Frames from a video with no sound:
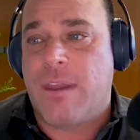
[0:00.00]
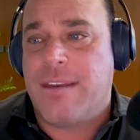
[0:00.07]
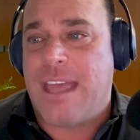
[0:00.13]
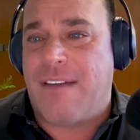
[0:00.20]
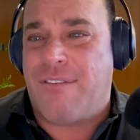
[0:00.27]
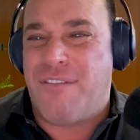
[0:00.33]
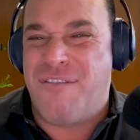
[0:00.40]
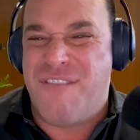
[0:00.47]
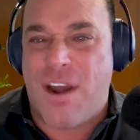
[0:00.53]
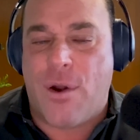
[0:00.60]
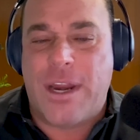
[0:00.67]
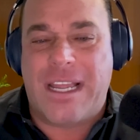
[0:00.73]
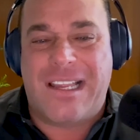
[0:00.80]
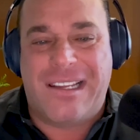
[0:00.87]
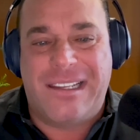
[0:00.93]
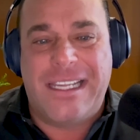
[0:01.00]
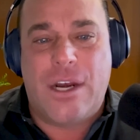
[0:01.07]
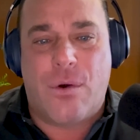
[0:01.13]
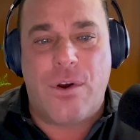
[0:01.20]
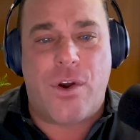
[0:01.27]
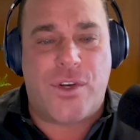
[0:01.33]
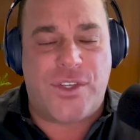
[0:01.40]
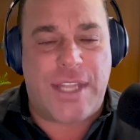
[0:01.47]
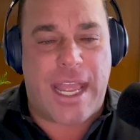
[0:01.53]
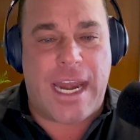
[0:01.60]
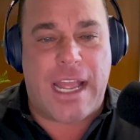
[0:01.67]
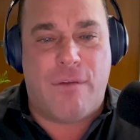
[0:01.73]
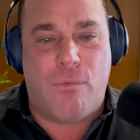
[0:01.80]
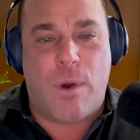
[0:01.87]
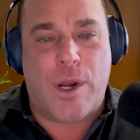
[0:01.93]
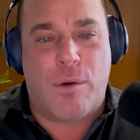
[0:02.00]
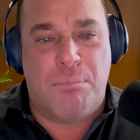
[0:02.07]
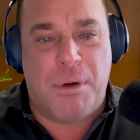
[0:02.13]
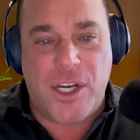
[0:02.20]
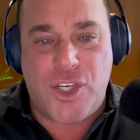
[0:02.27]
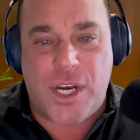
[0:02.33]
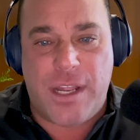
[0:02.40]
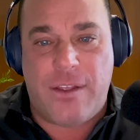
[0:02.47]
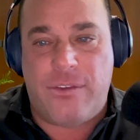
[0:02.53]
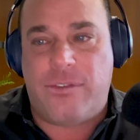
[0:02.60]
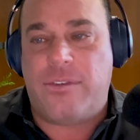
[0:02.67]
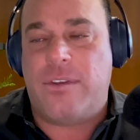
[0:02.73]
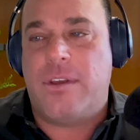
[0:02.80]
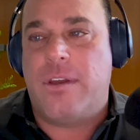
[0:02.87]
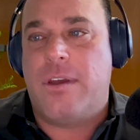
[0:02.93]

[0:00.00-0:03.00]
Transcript: to have a very clear understanding of what your budget is,